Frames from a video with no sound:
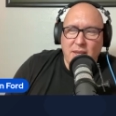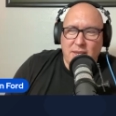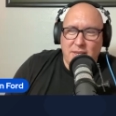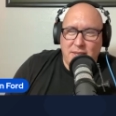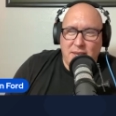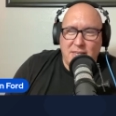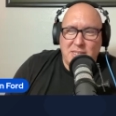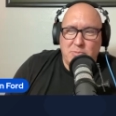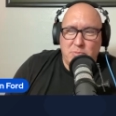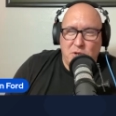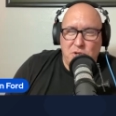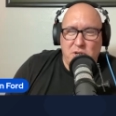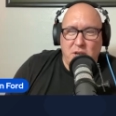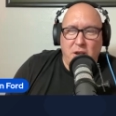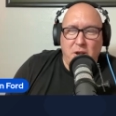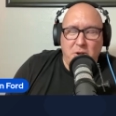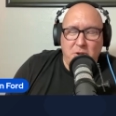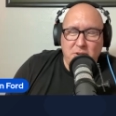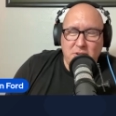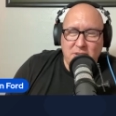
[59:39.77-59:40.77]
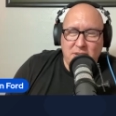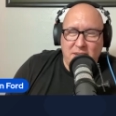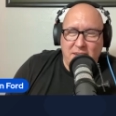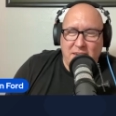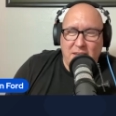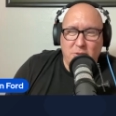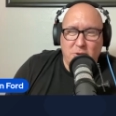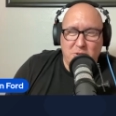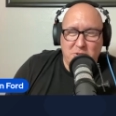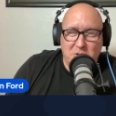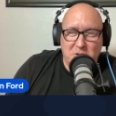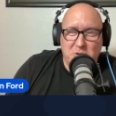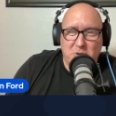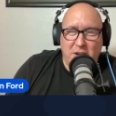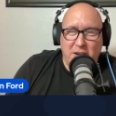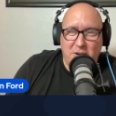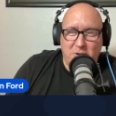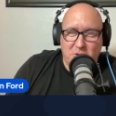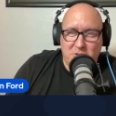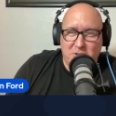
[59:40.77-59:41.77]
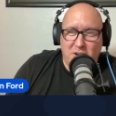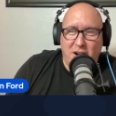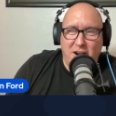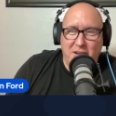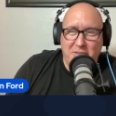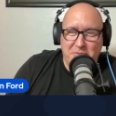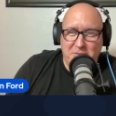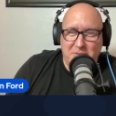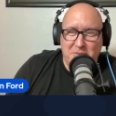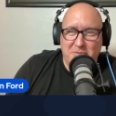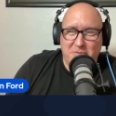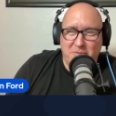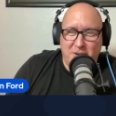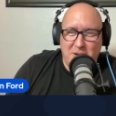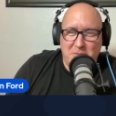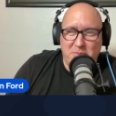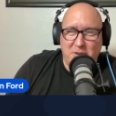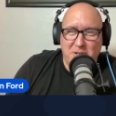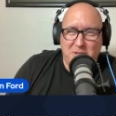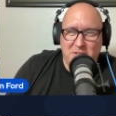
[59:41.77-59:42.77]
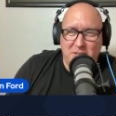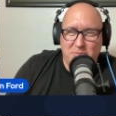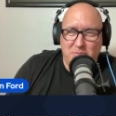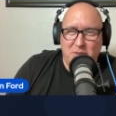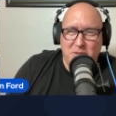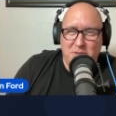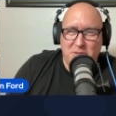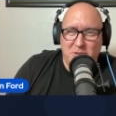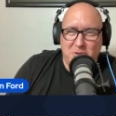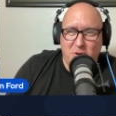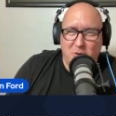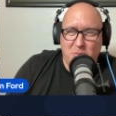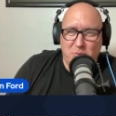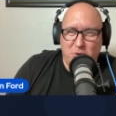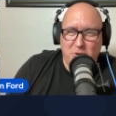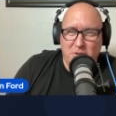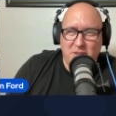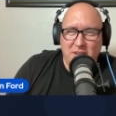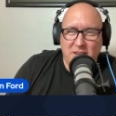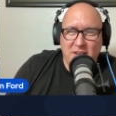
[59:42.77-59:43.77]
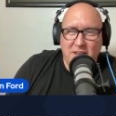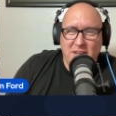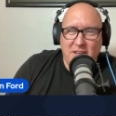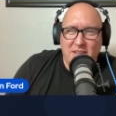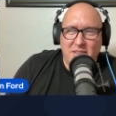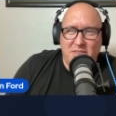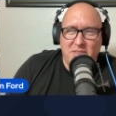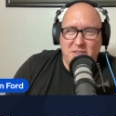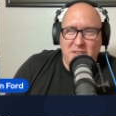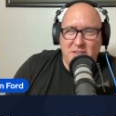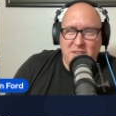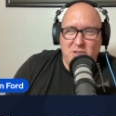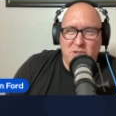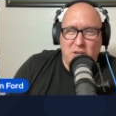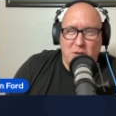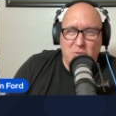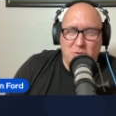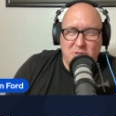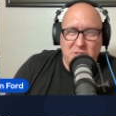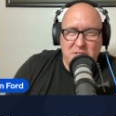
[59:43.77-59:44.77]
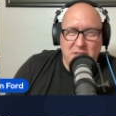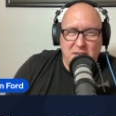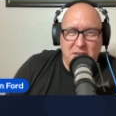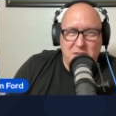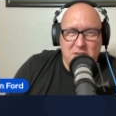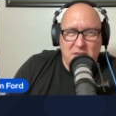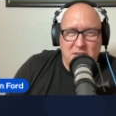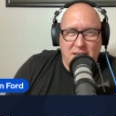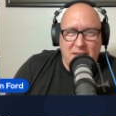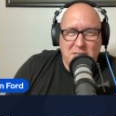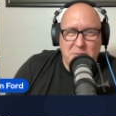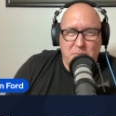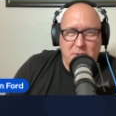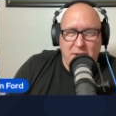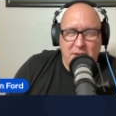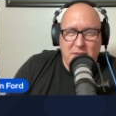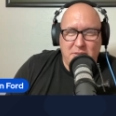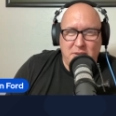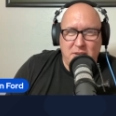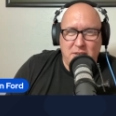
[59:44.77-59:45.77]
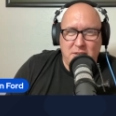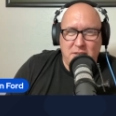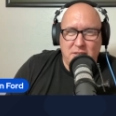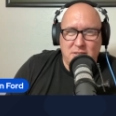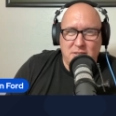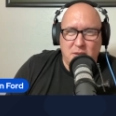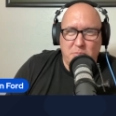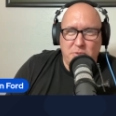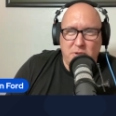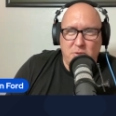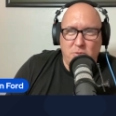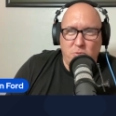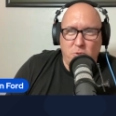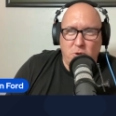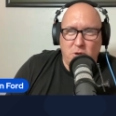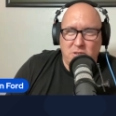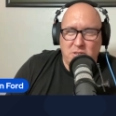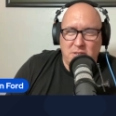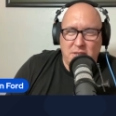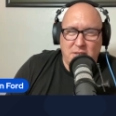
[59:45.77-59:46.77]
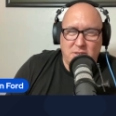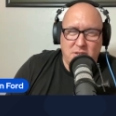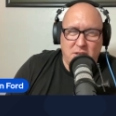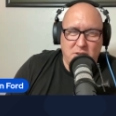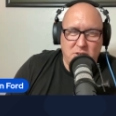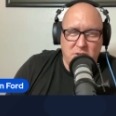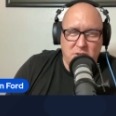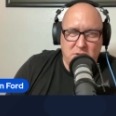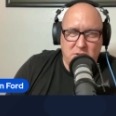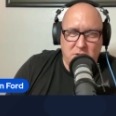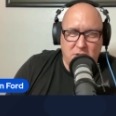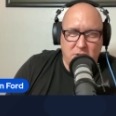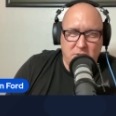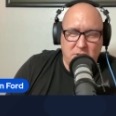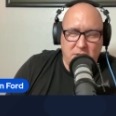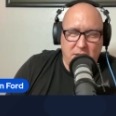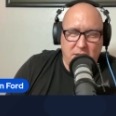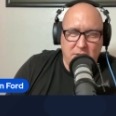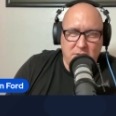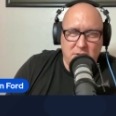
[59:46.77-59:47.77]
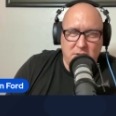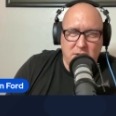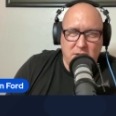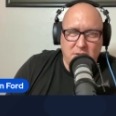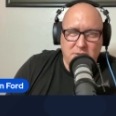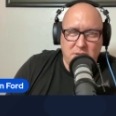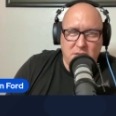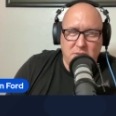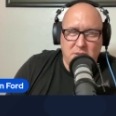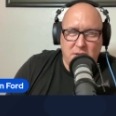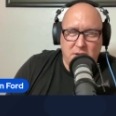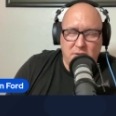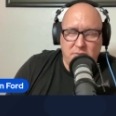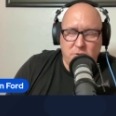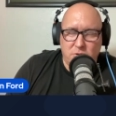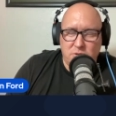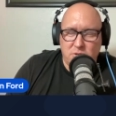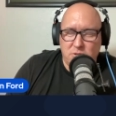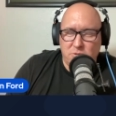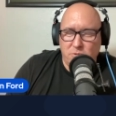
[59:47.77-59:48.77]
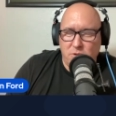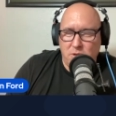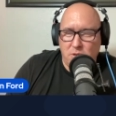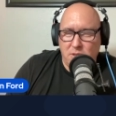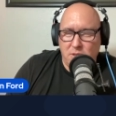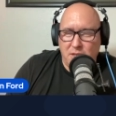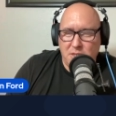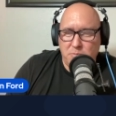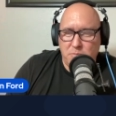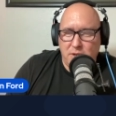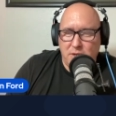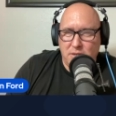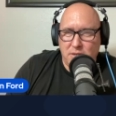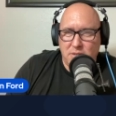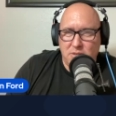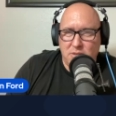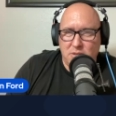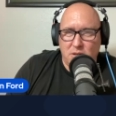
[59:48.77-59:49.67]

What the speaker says: Yes, Michelle, handlers and trainers often very much misinterpret the generalization aspect, thinking something works. And that's not just on that synthetic versus real aspect.